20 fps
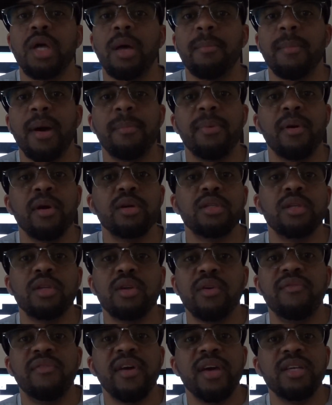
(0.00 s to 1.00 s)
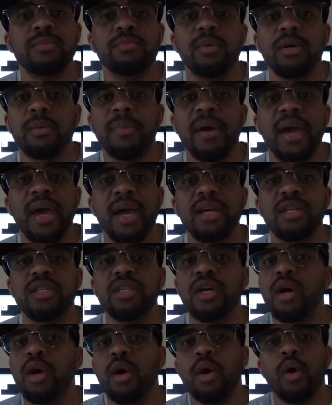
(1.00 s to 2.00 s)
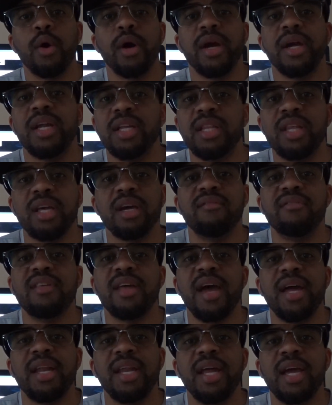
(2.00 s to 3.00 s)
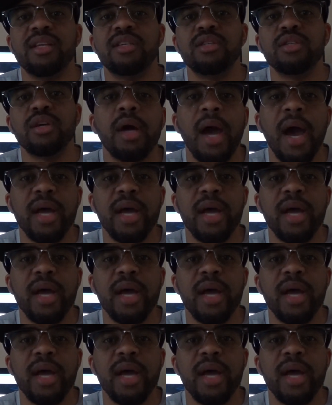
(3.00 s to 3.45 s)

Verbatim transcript: on my personal Facebook page or anything of that nature.